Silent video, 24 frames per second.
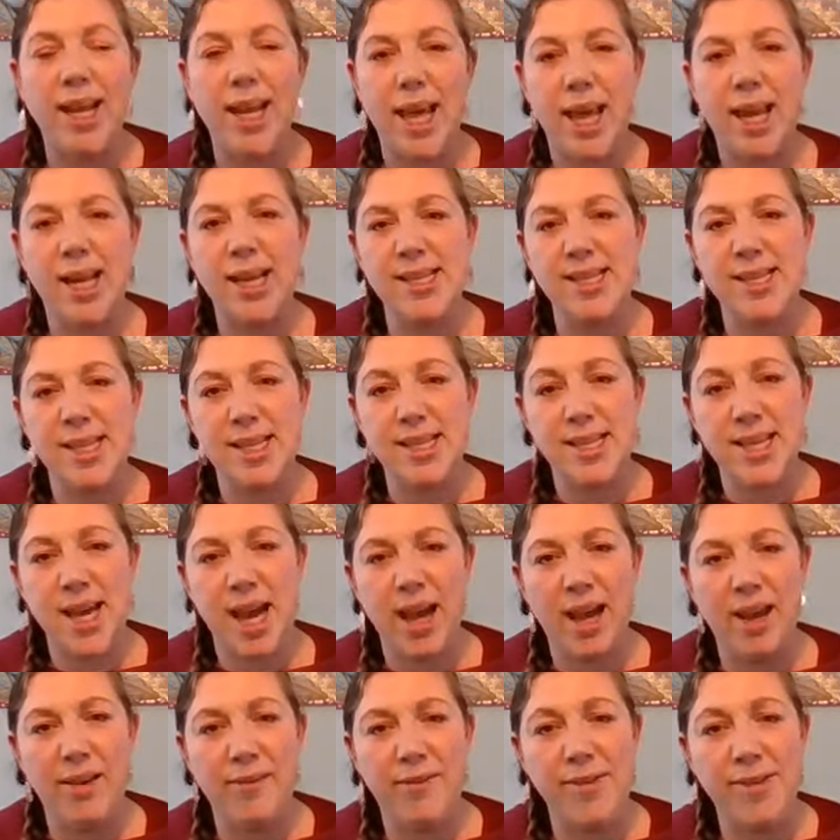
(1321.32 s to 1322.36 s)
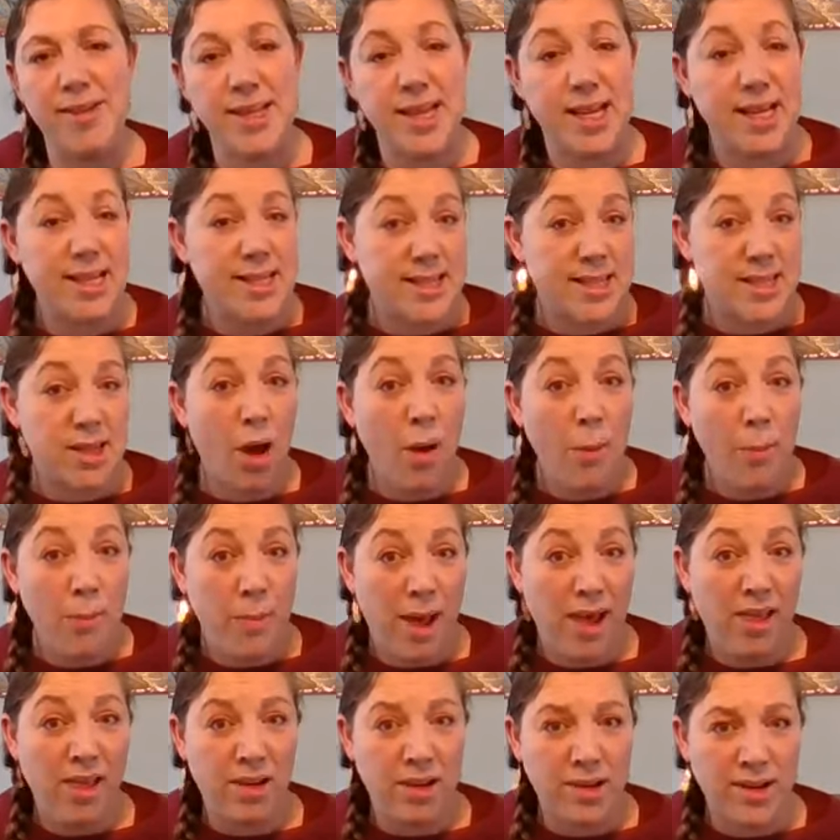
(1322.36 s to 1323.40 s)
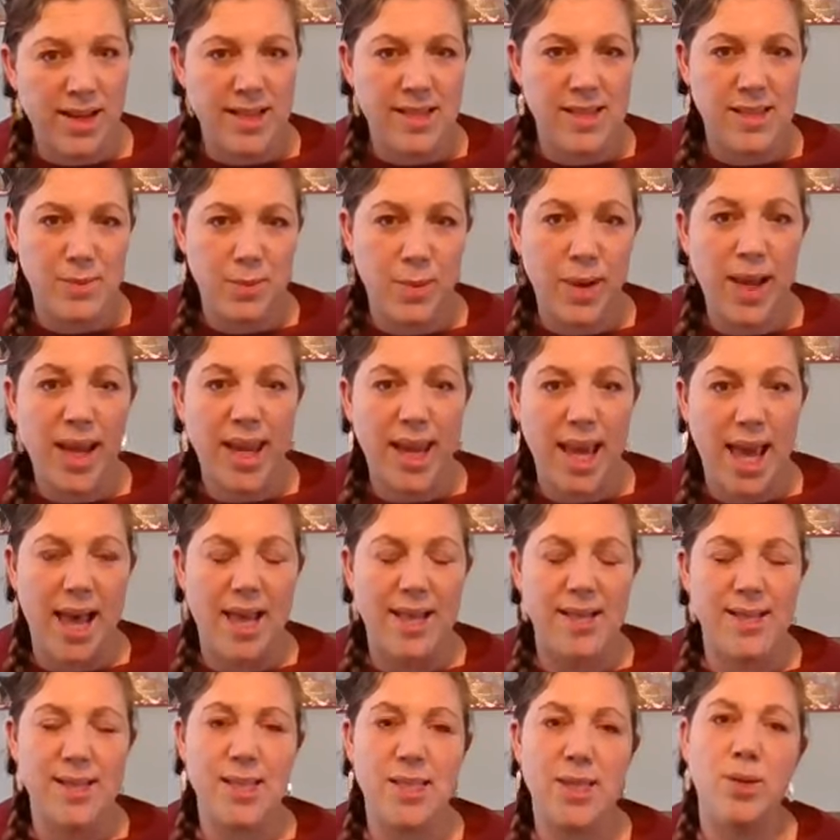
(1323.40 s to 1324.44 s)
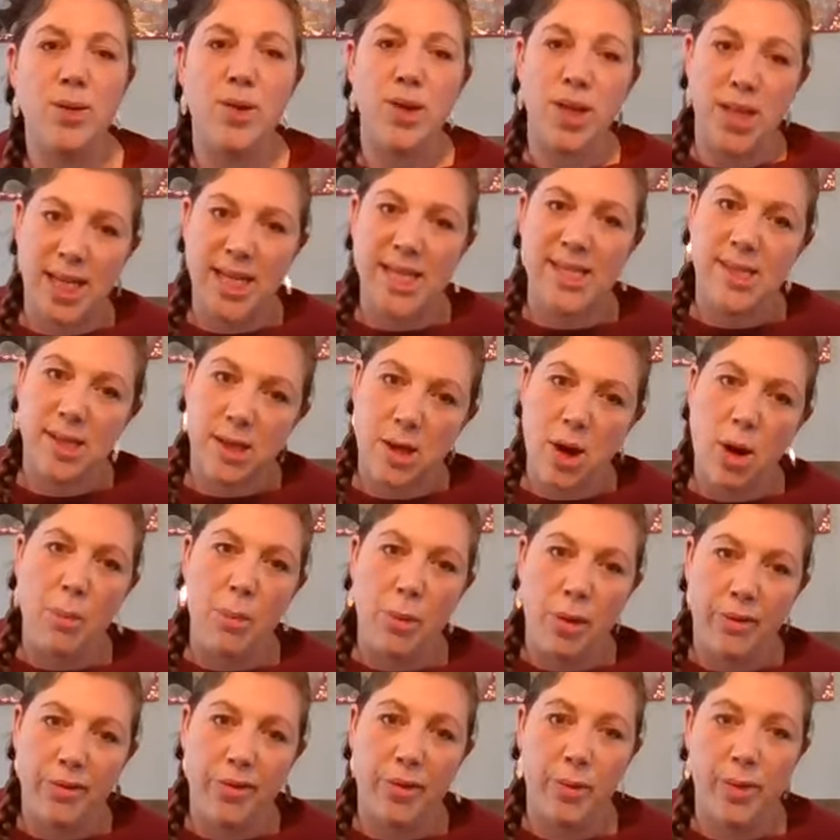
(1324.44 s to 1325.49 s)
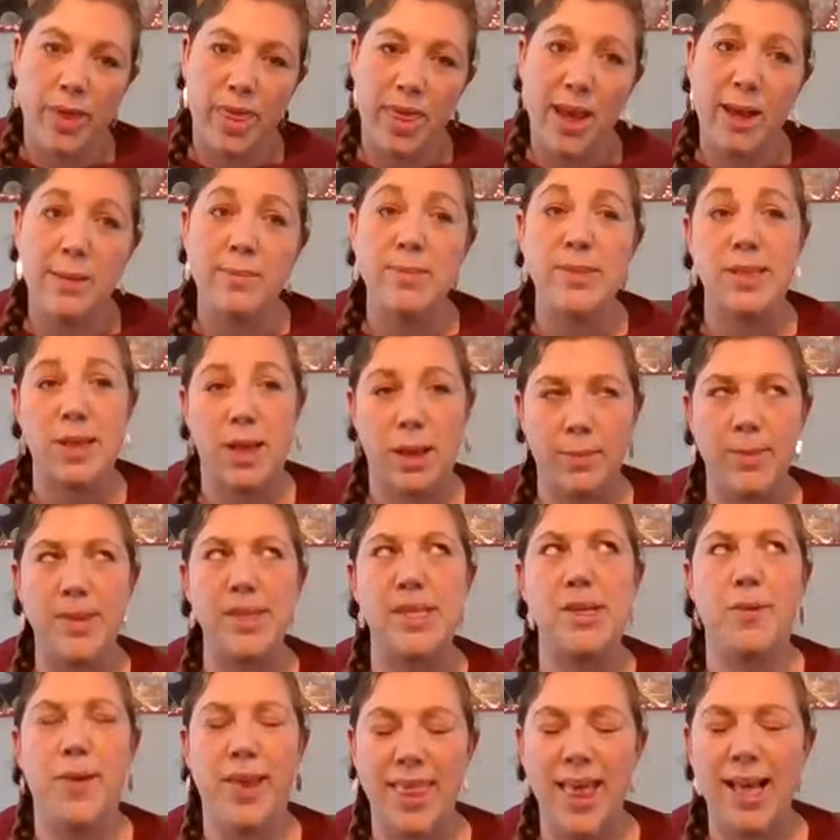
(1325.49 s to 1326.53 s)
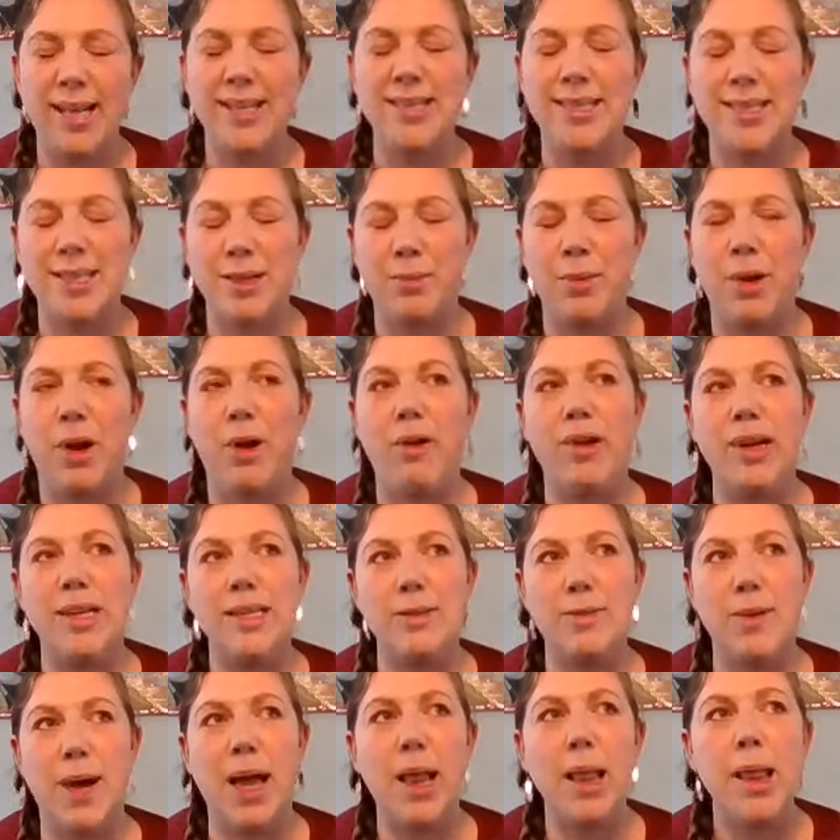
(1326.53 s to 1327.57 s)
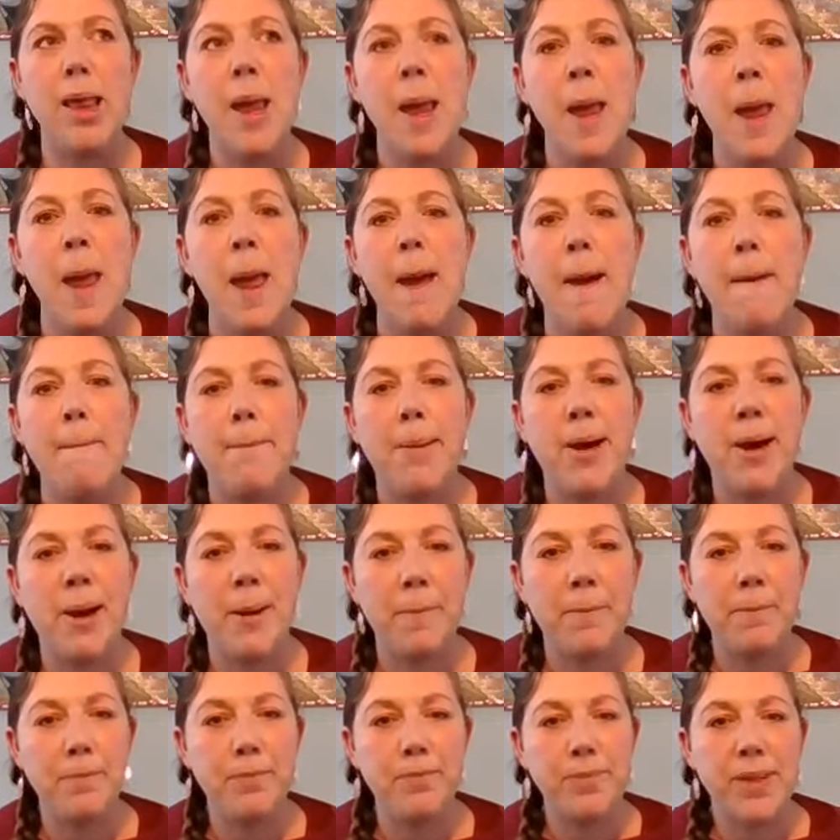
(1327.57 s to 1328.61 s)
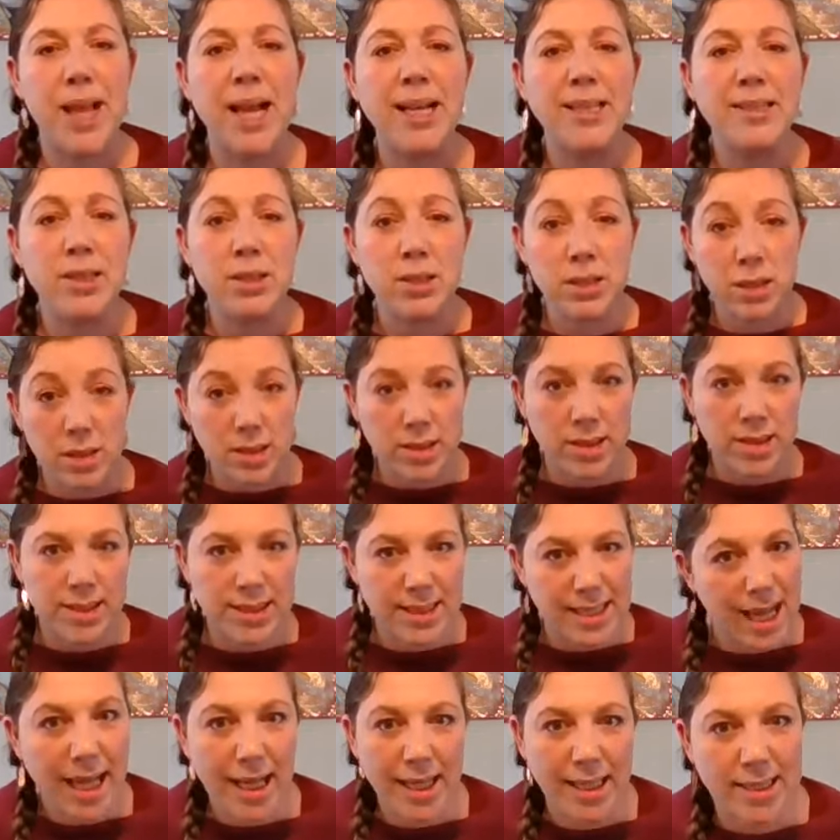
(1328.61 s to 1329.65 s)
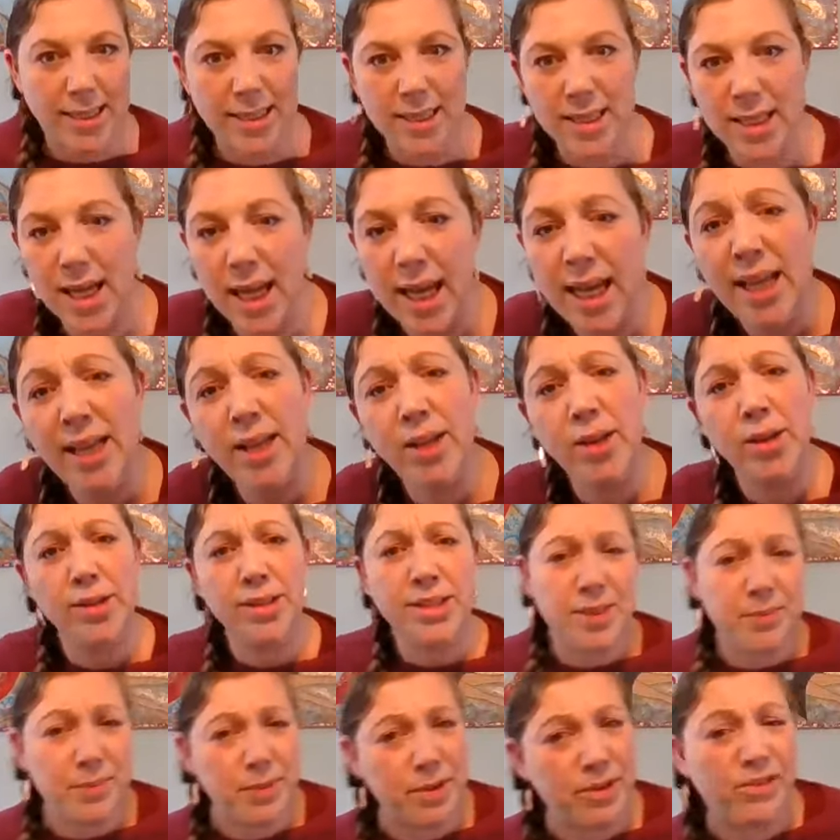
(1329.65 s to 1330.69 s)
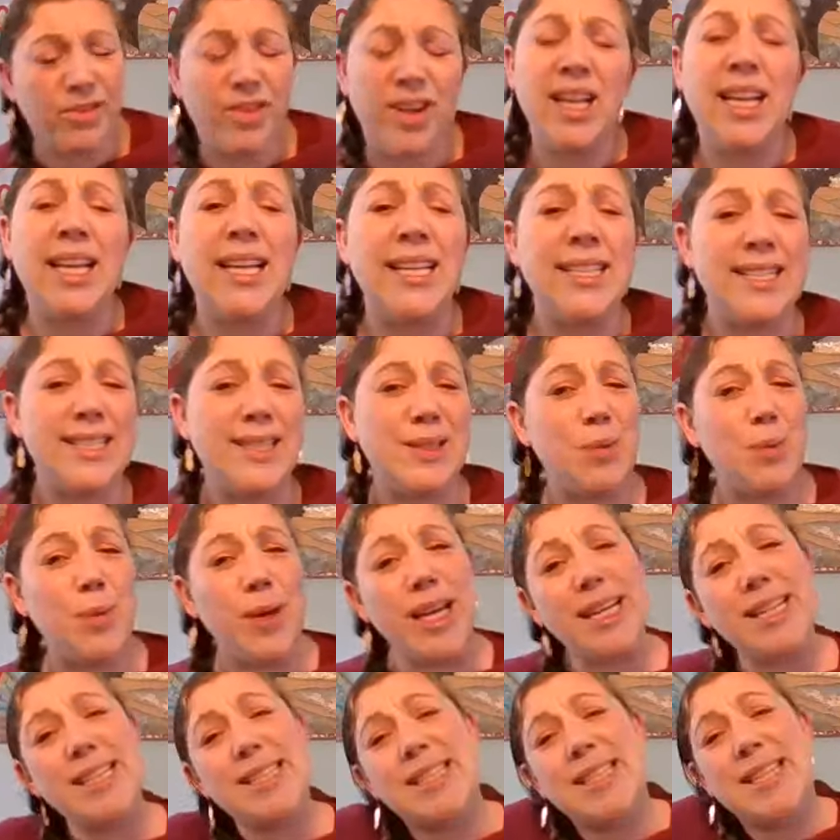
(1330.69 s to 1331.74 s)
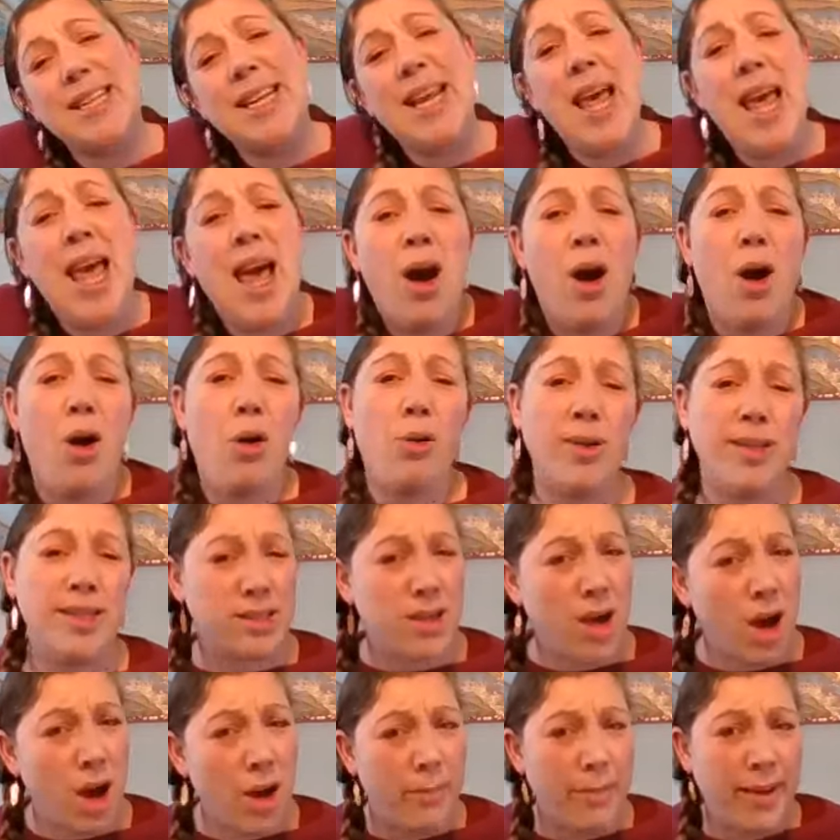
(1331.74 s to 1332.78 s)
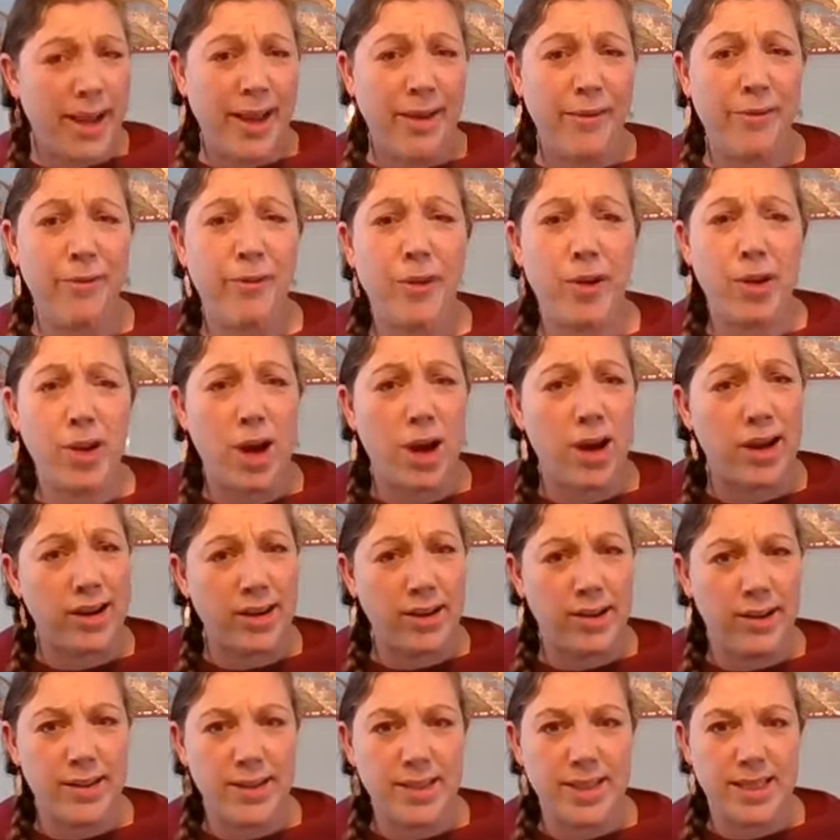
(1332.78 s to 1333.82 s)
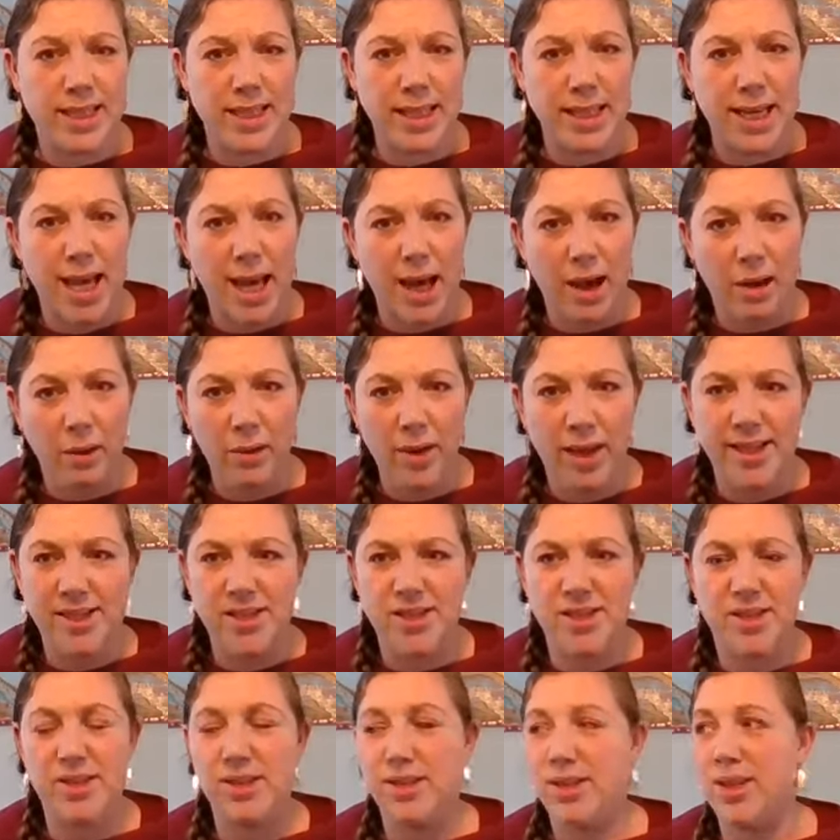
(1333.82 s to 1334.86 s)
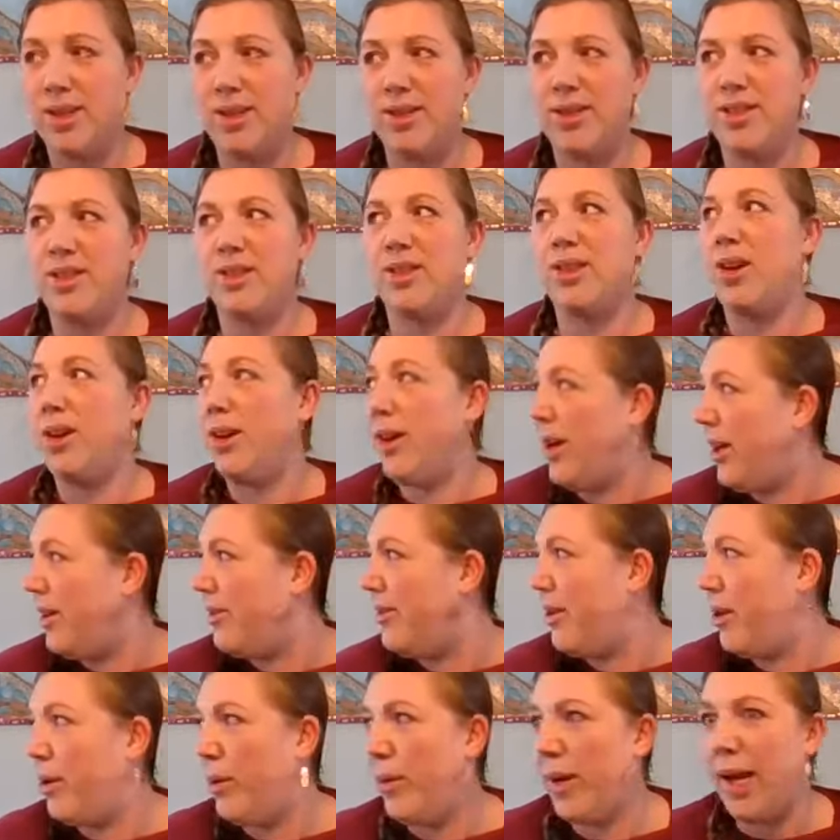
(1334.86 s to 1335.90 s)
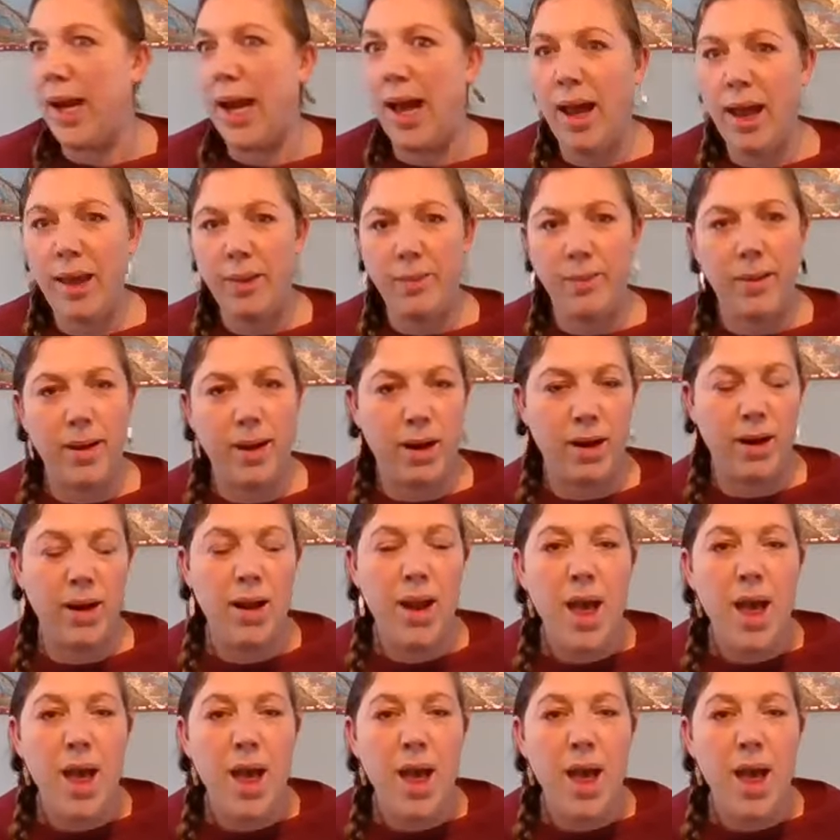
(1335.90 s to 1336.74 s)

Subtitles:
and he says, yeah, if it's not better this weekend, so you need to come over with him. So I'll be doing that tomorrow as well. But I don't understand. He used to be really sweet and always coming for cuddles, and now he just turned into a nightmare.